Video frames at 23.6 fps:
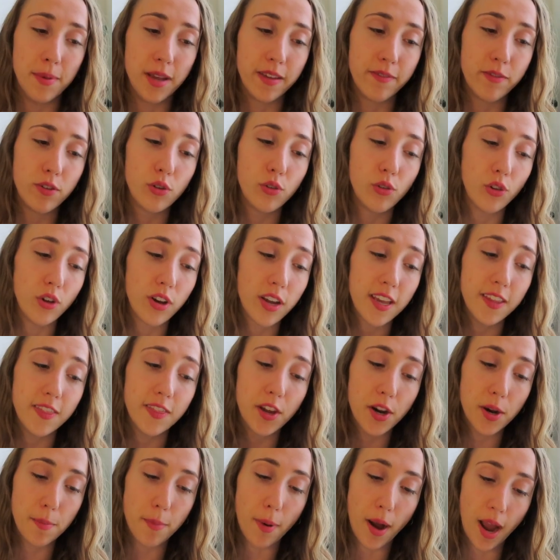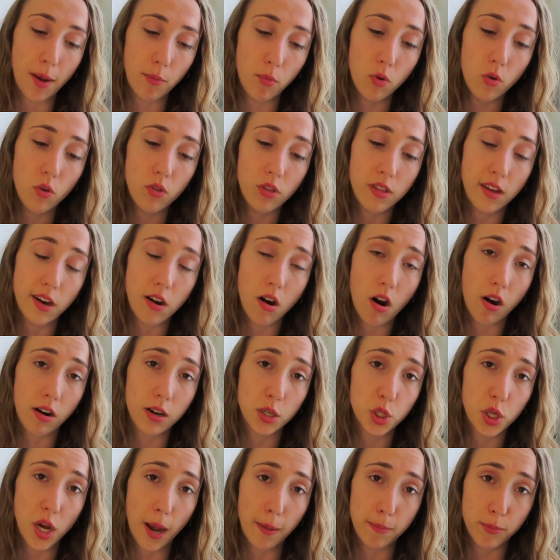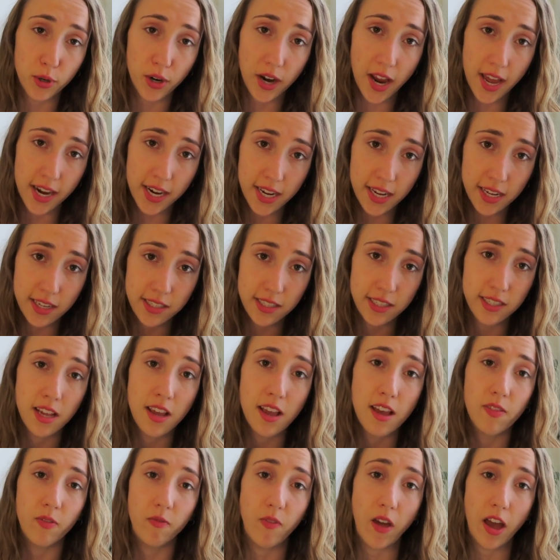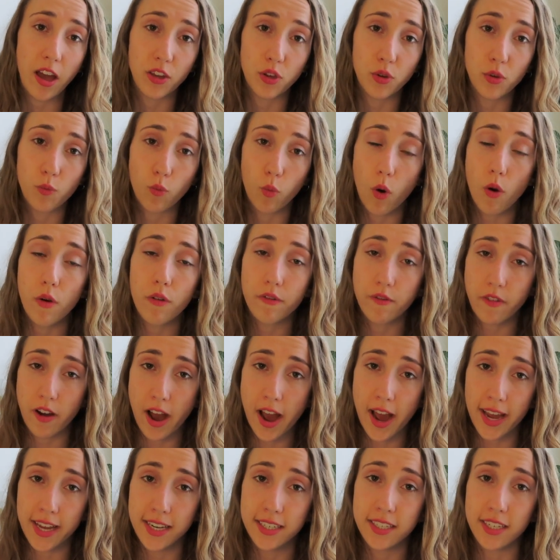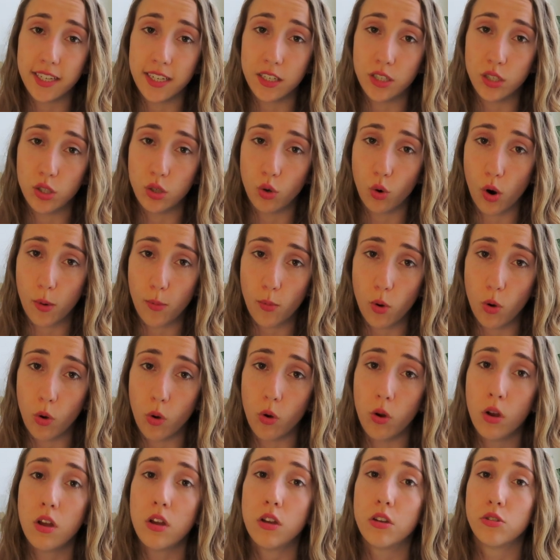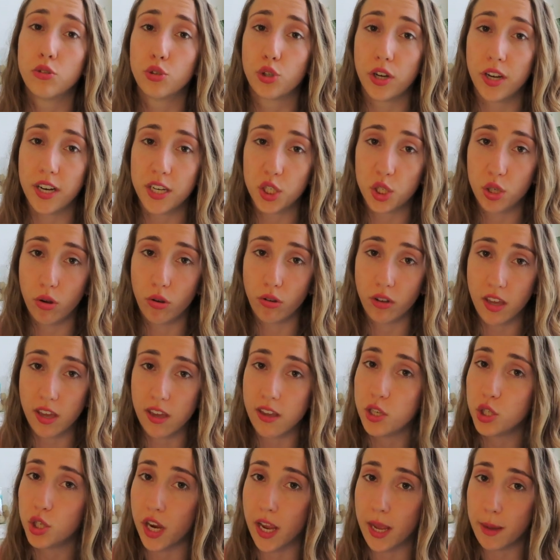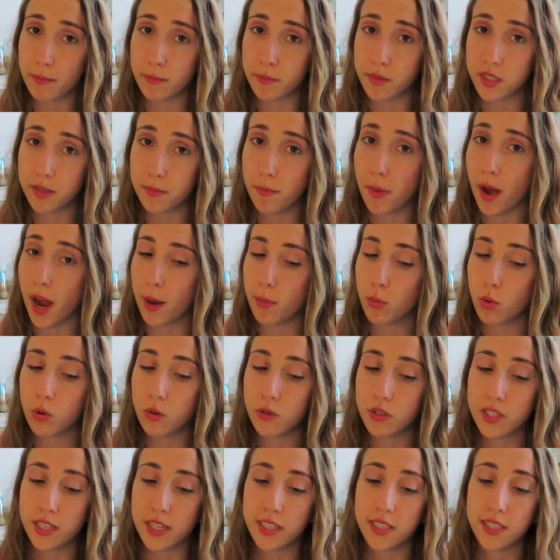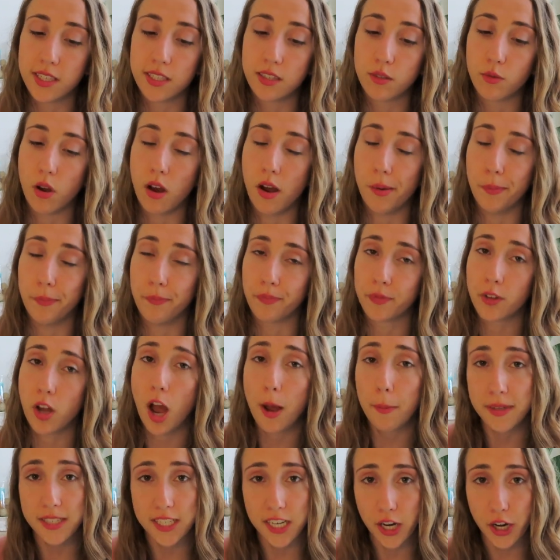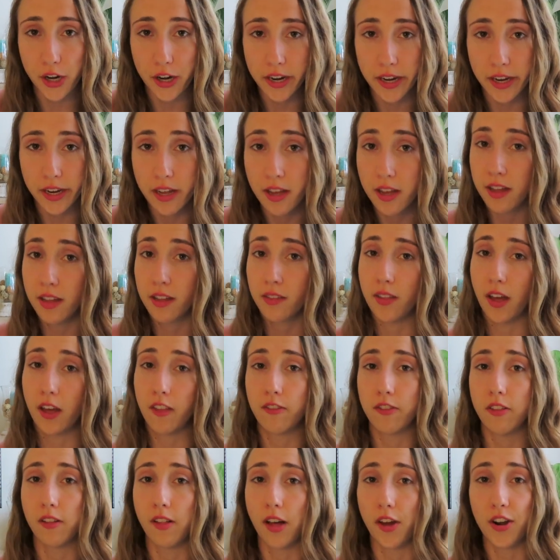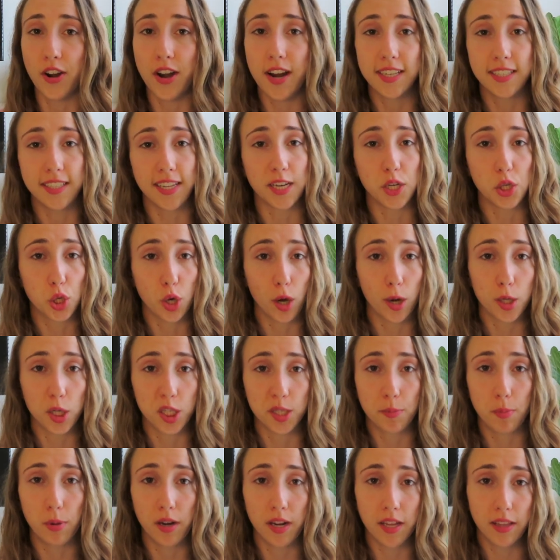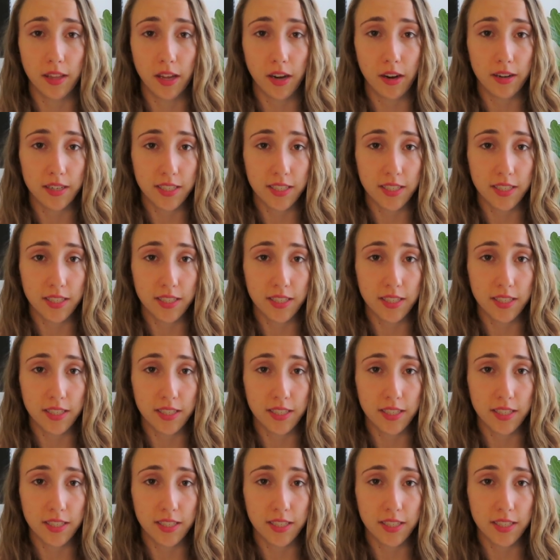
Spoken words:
If you look in their Bible, there are chapter headings that you won't find in normal traditional King James Bibles. It's commentary that the Latter-day Saint Church has put in there